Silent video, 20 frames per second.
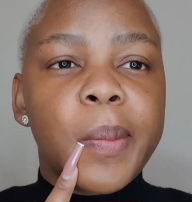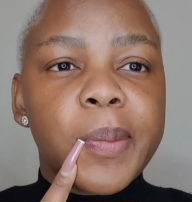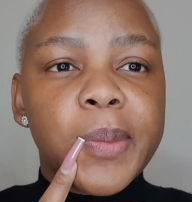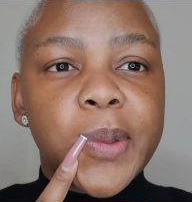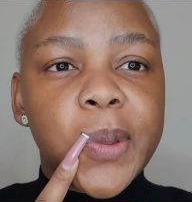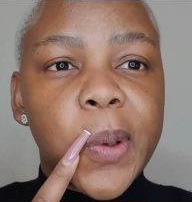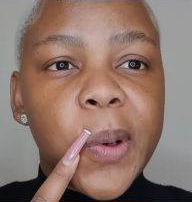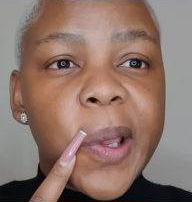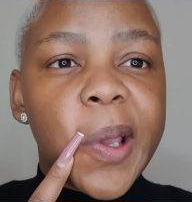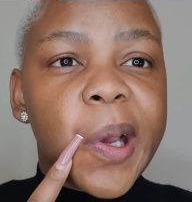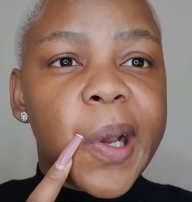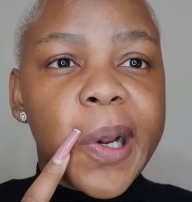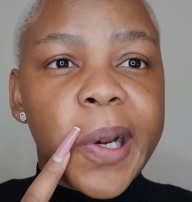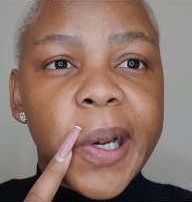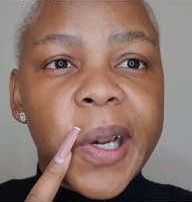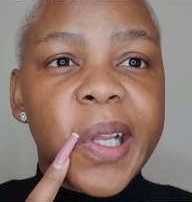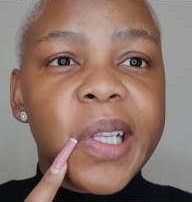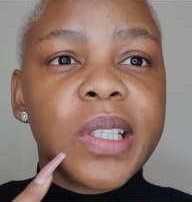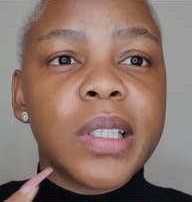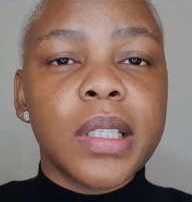So yeah,
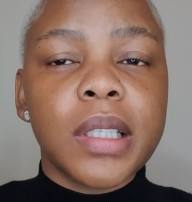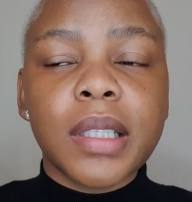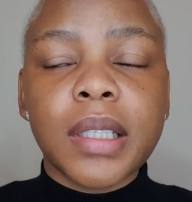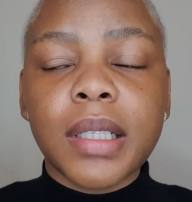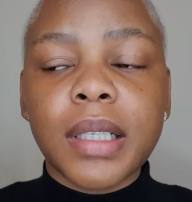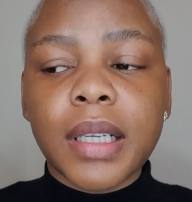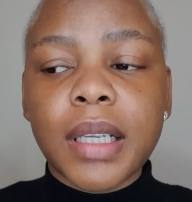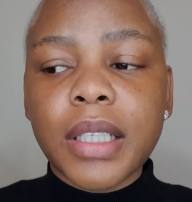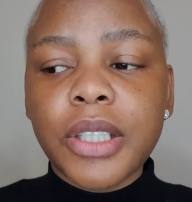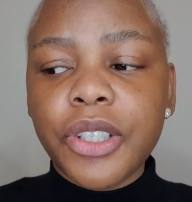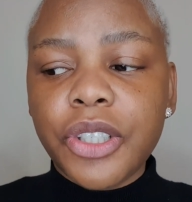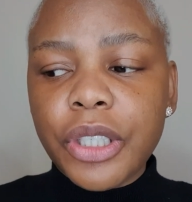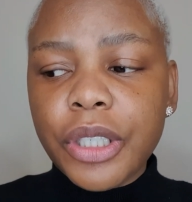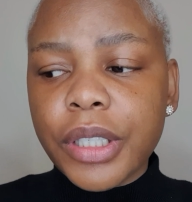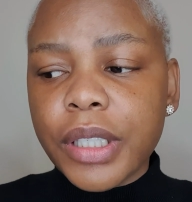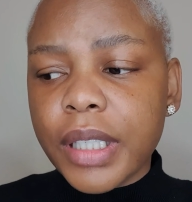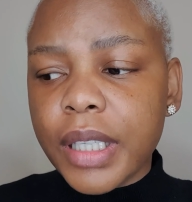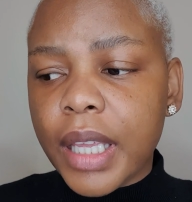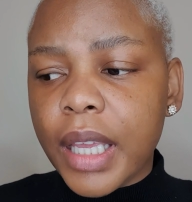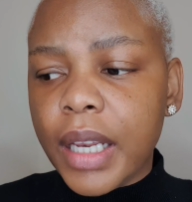let's
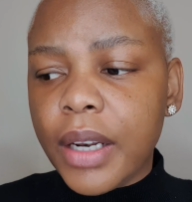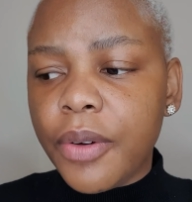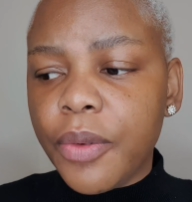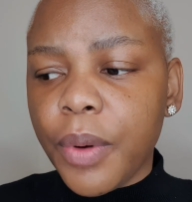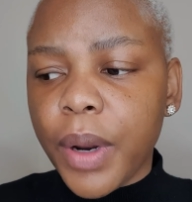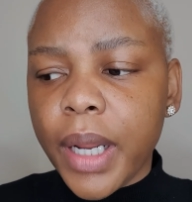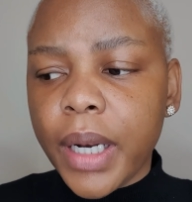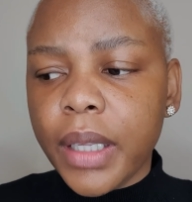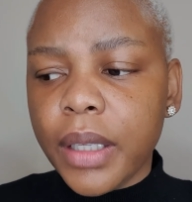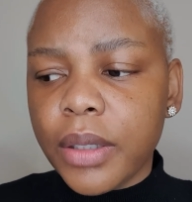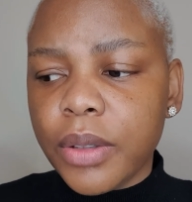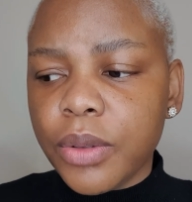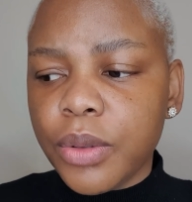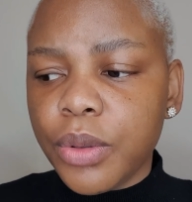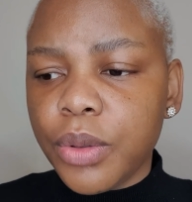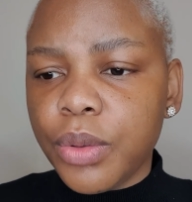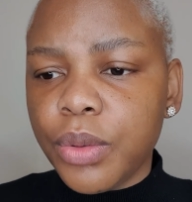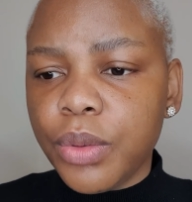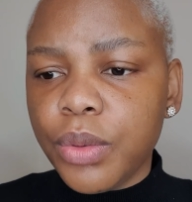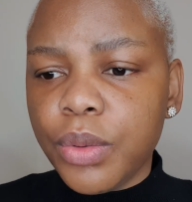just get right
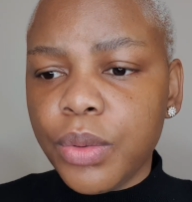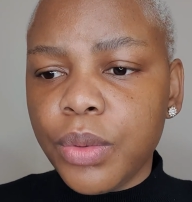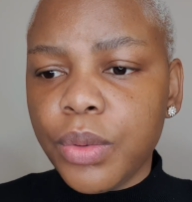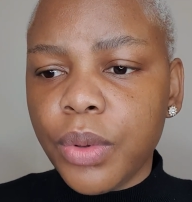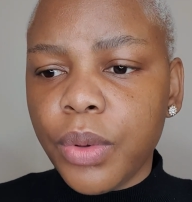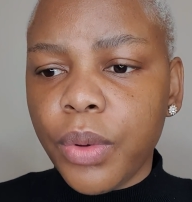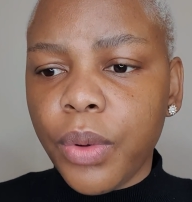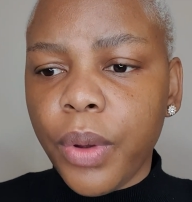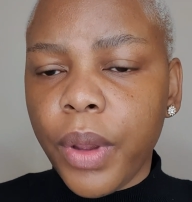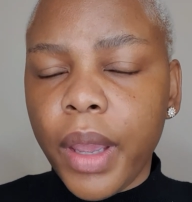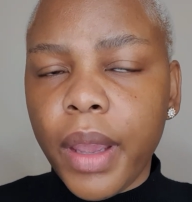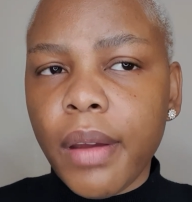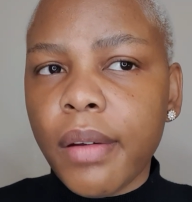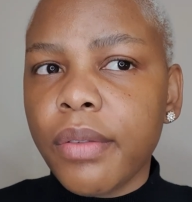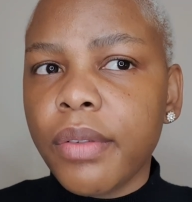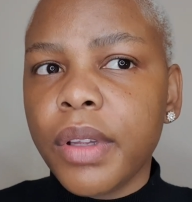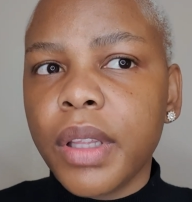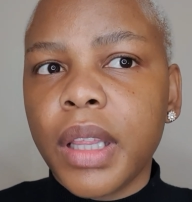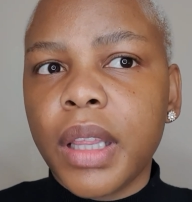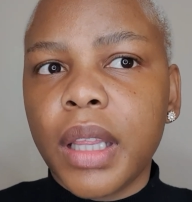into
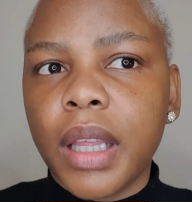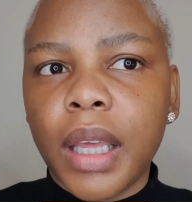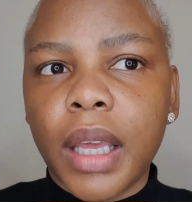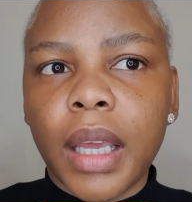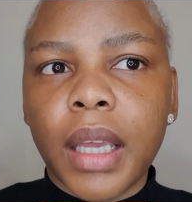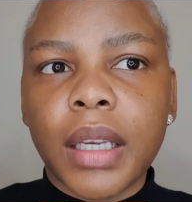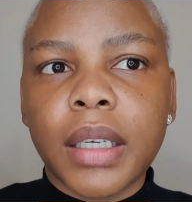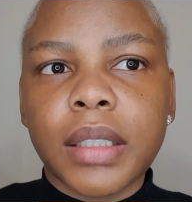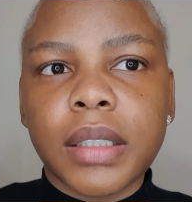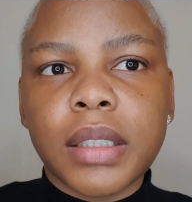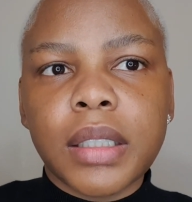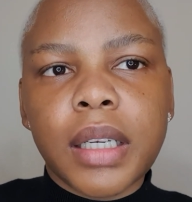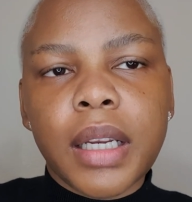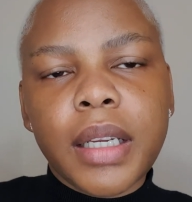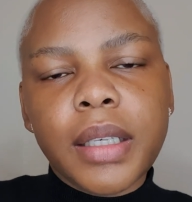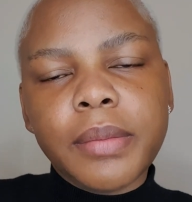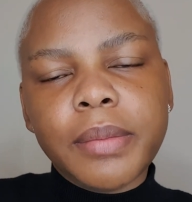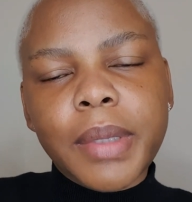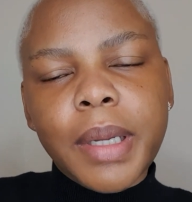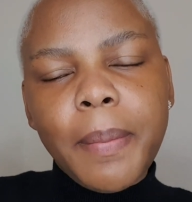everything and
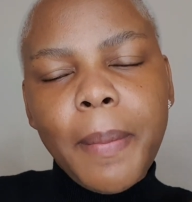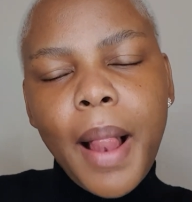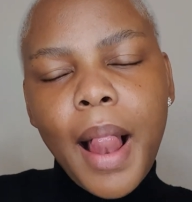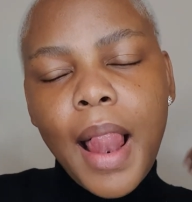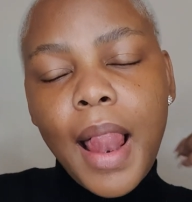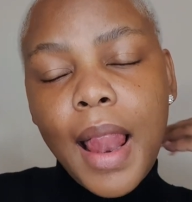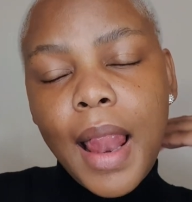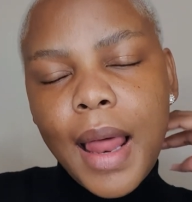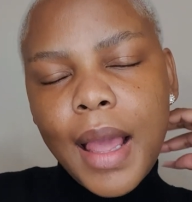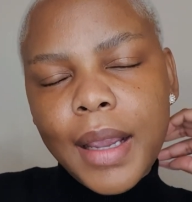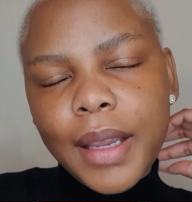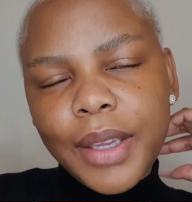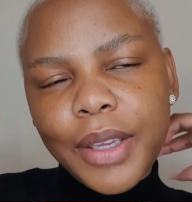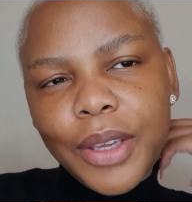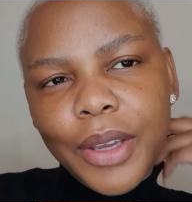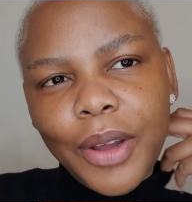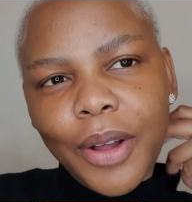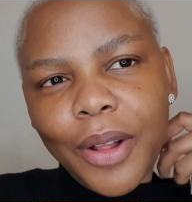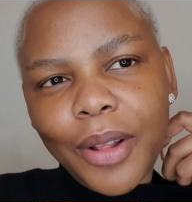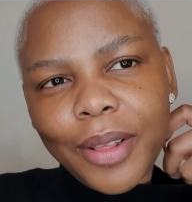let me like
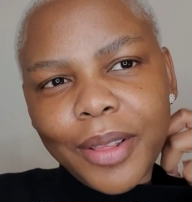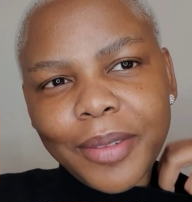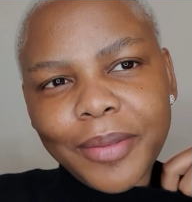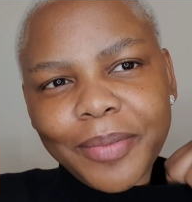y'all.